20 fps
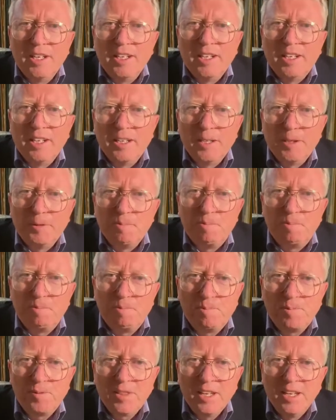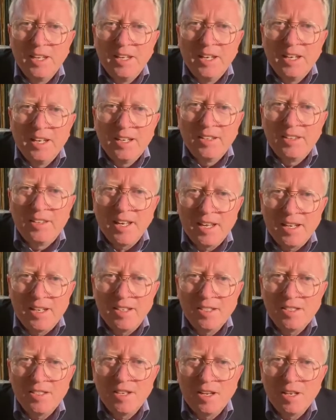That
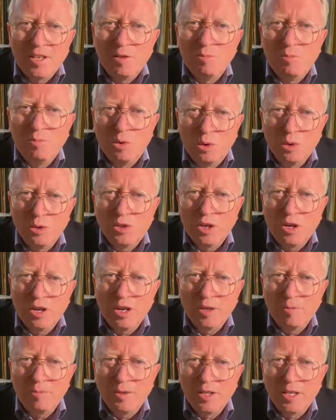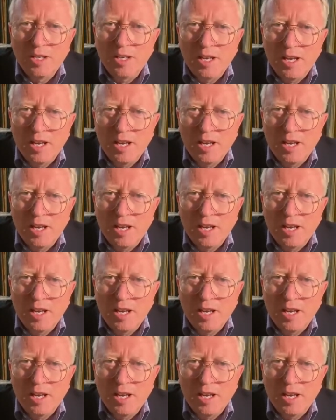has taken more time than it